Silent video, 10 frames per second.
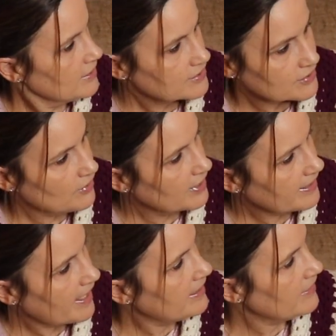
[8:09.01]
So
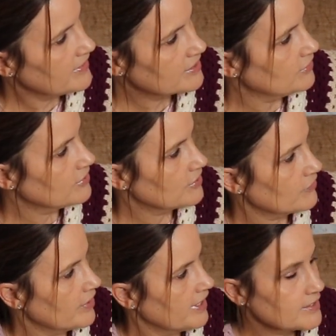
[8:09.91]
again, this goes
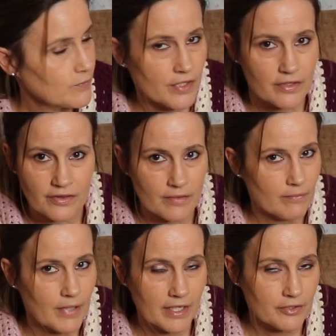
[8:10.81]
great with
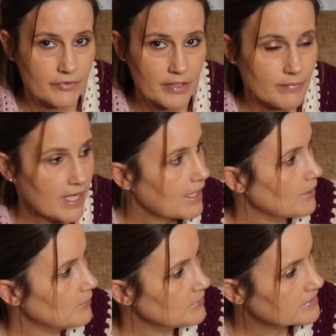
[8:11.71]
my green
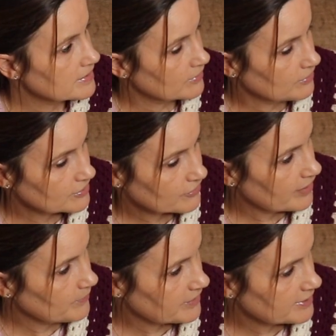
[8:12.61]
blouse, it goes
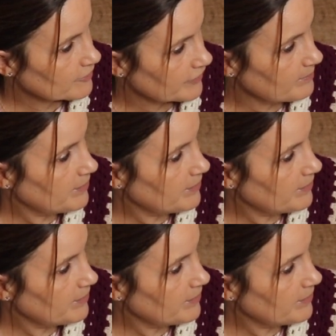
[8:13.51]
great with this green